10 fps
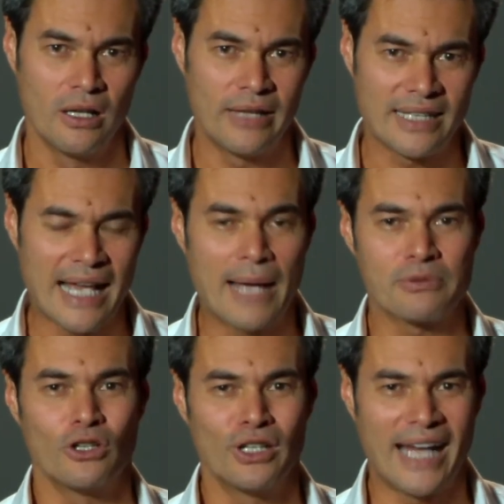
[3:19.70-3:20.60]
That's
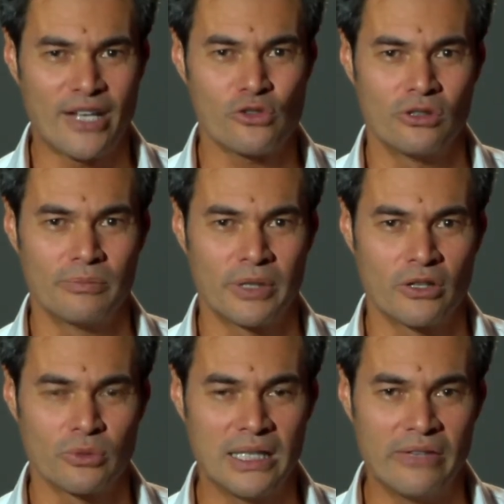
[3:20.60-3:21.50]
absolutely natural
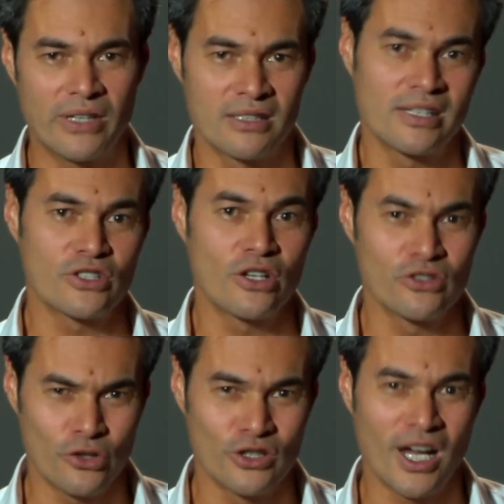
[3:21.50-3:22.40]
because we're living in such
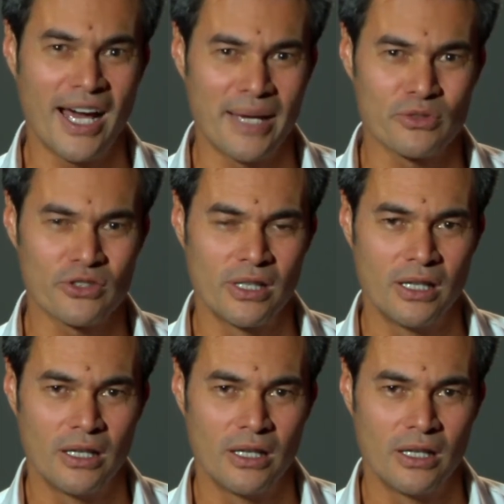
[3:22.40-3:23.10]
uncertain times.